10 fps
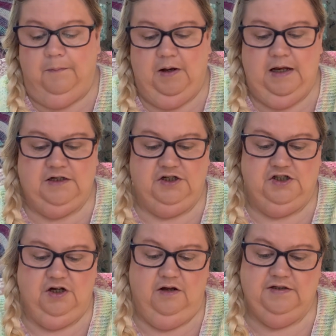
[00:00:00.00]
But let's just
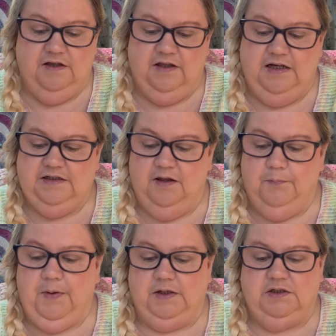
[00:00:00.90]
show you. So these are the
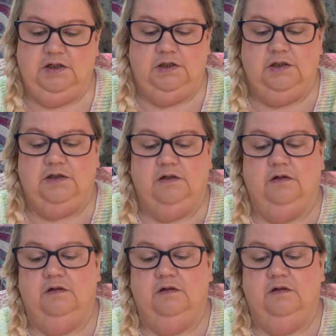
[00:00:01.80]
buttons.